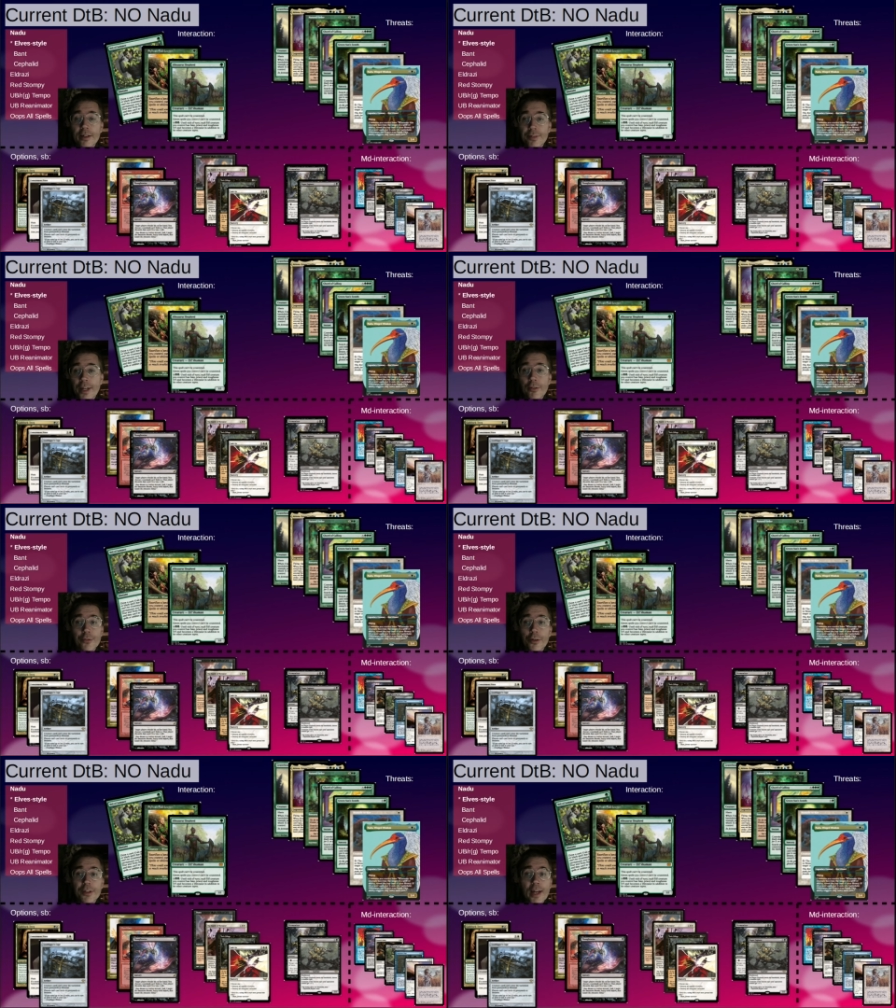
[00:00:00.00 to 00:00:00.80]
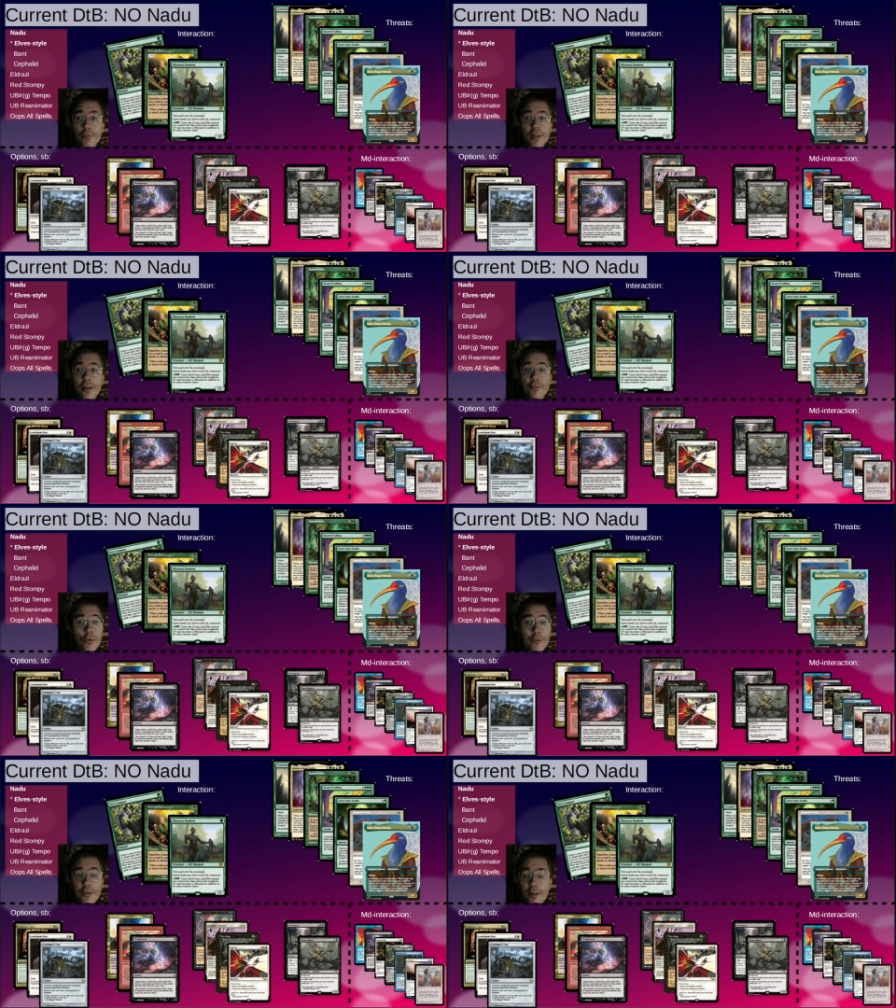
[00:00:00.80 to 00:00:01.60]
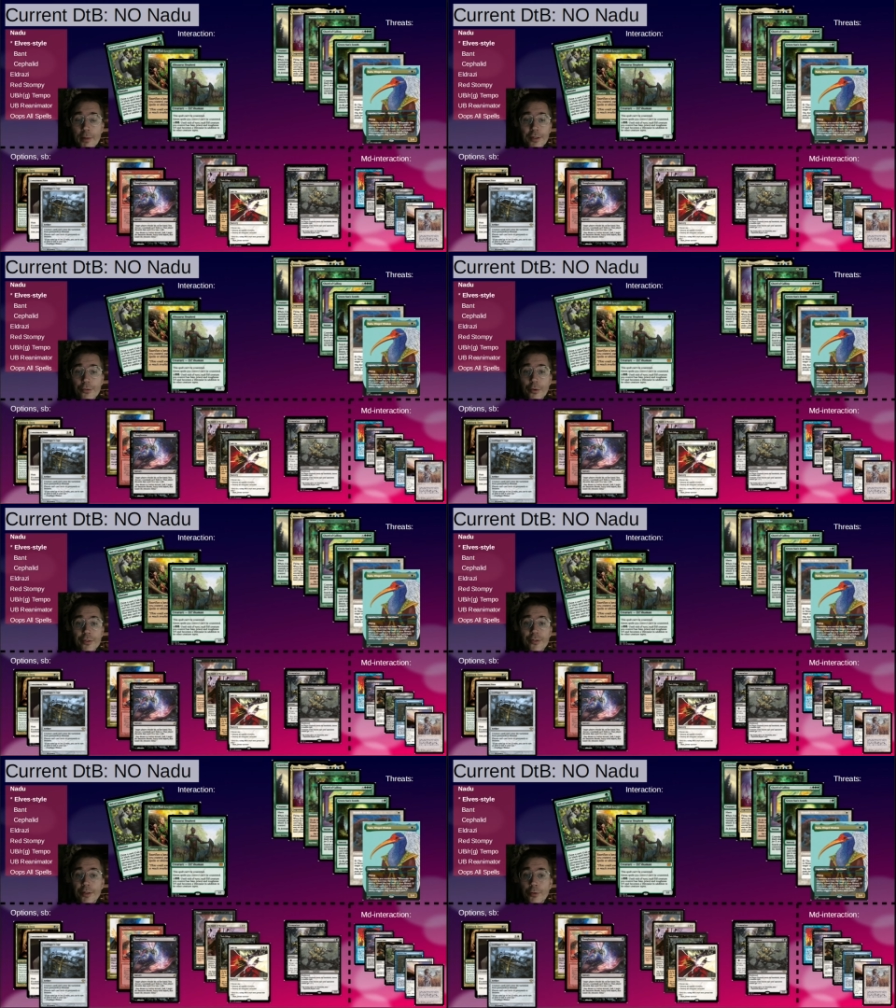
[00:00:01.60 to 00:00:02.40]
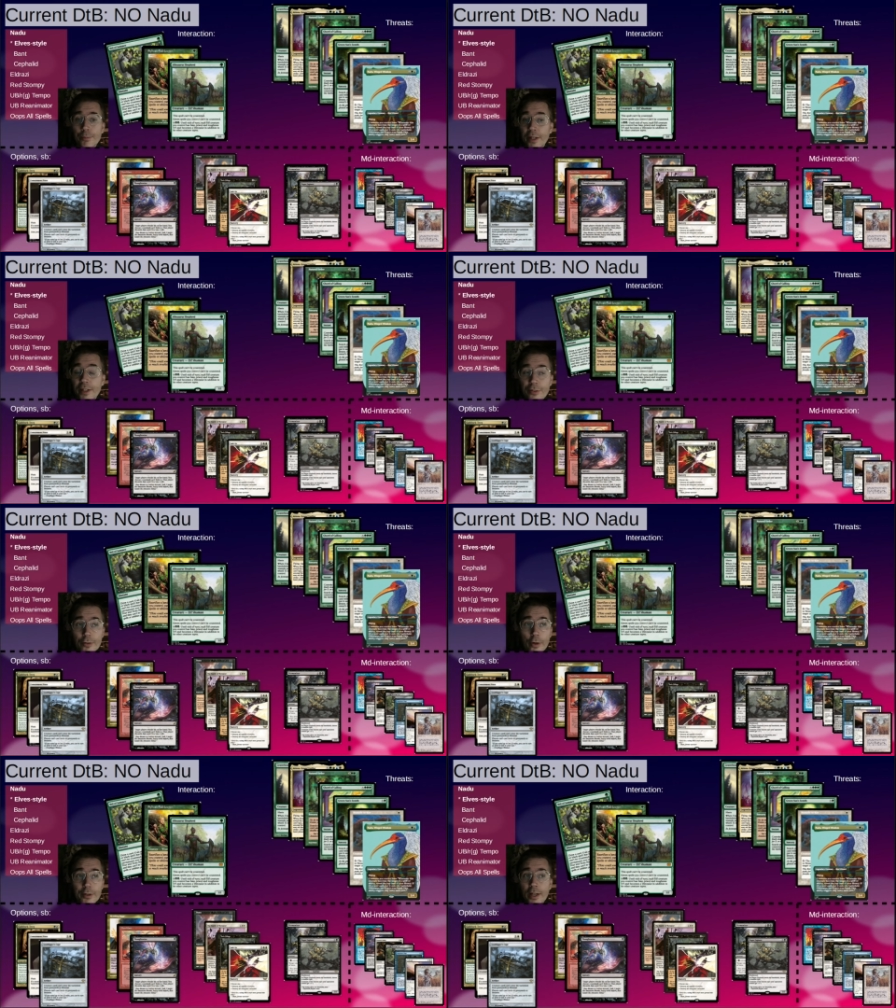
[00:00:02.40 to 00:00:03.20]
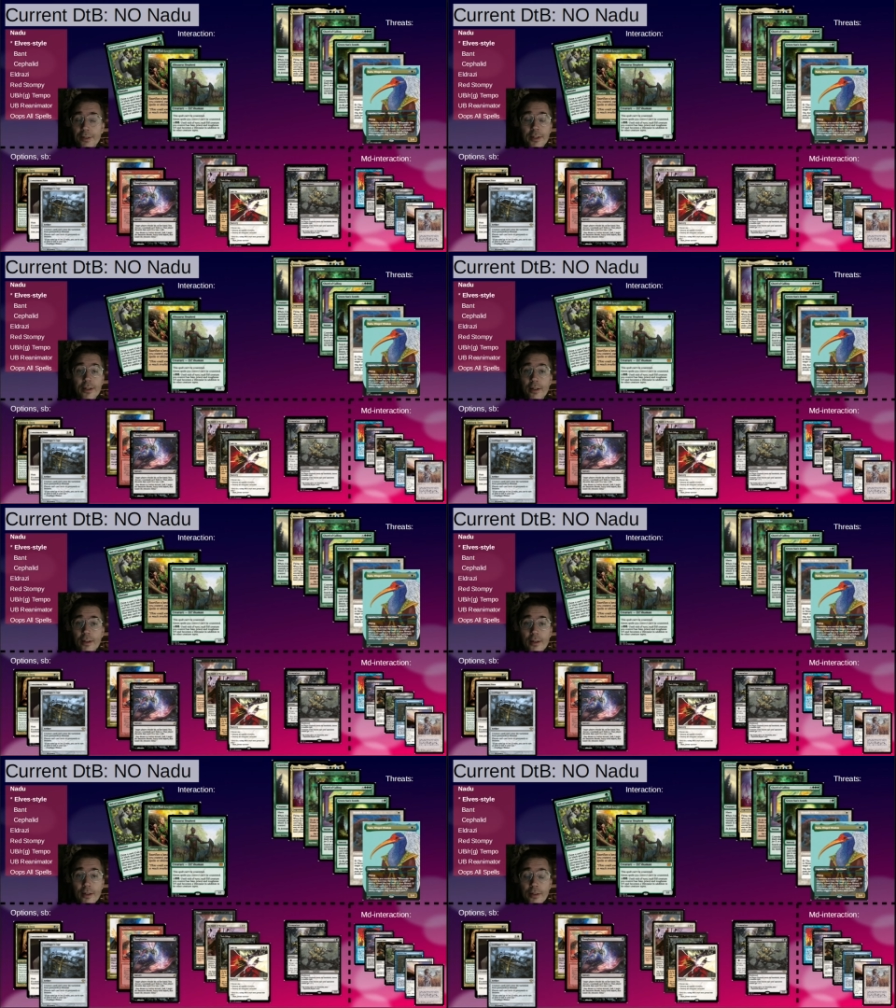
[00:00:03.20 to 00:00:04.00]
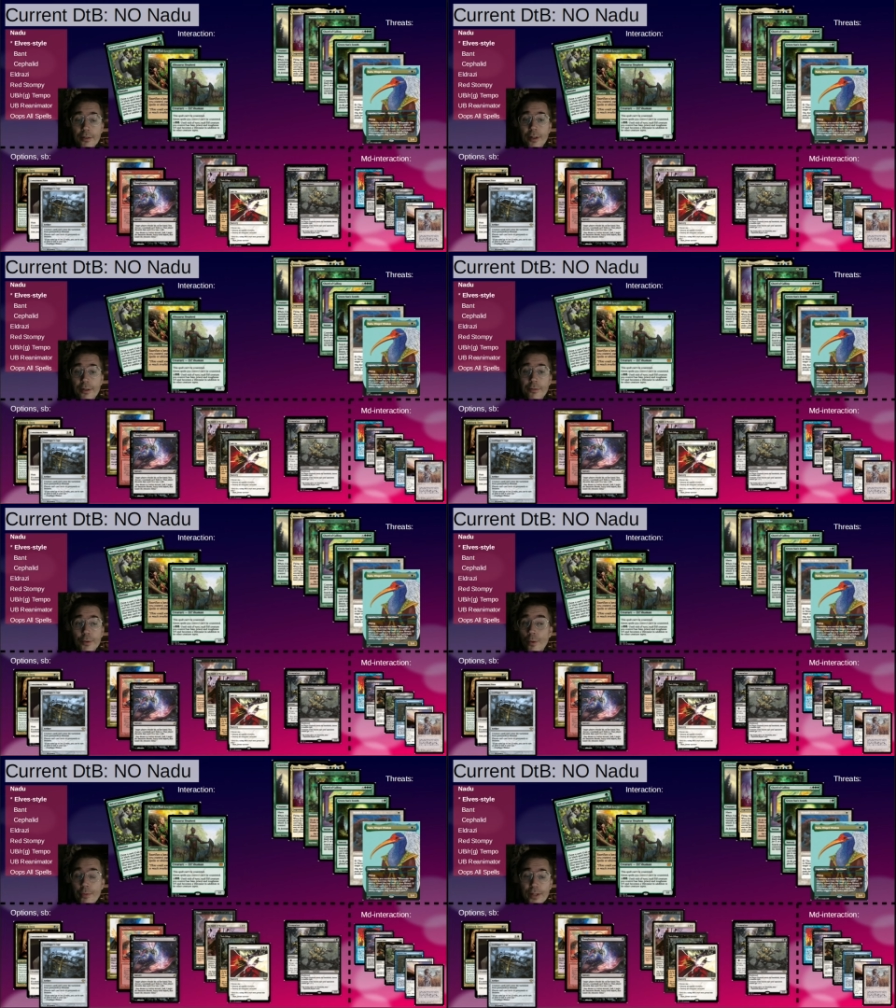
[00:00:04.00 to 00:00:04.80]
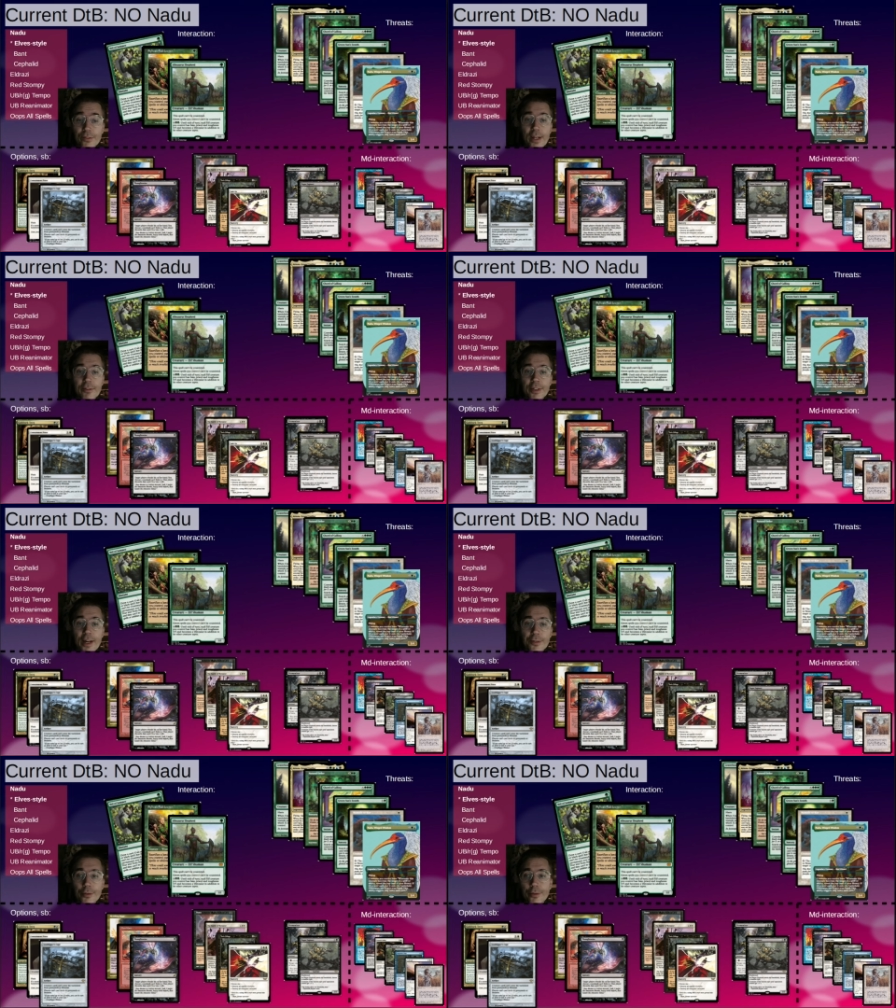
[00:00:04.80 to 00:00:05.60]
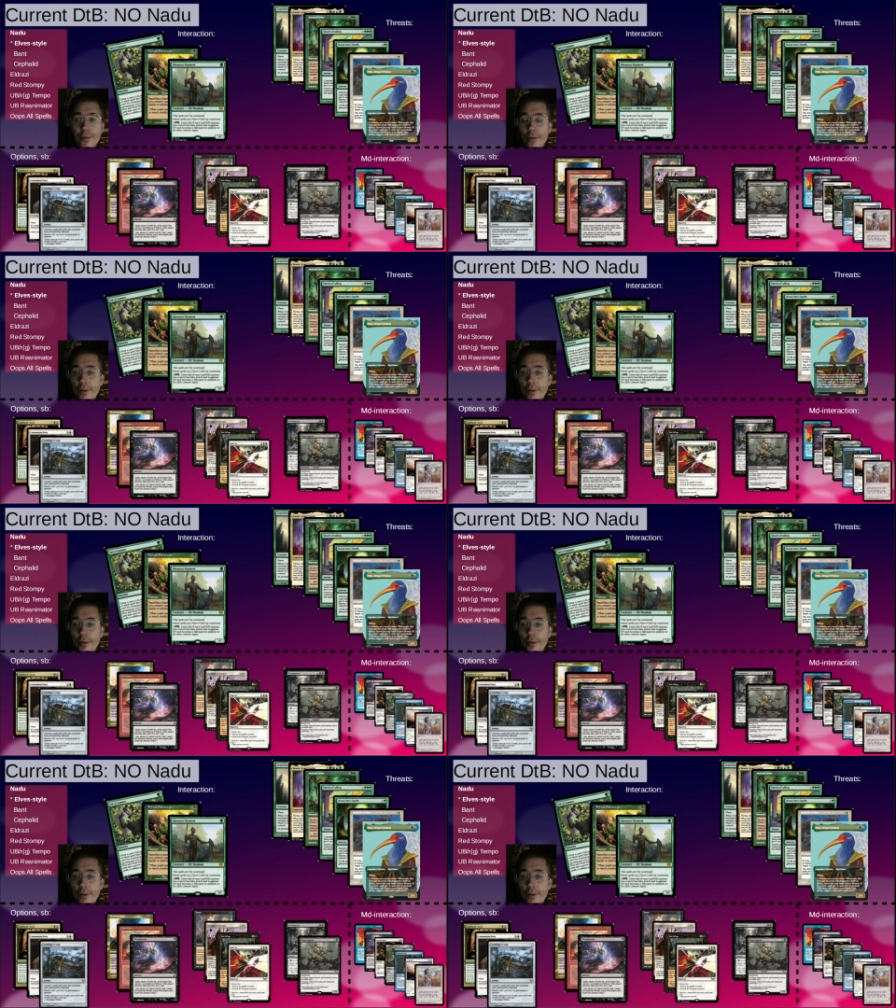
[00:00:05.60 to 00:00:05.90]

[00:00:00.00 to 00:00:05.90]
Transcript: have a starting hand with like 4 or 5 mana sources and you play this card, cutting the few threats they have in hand, you're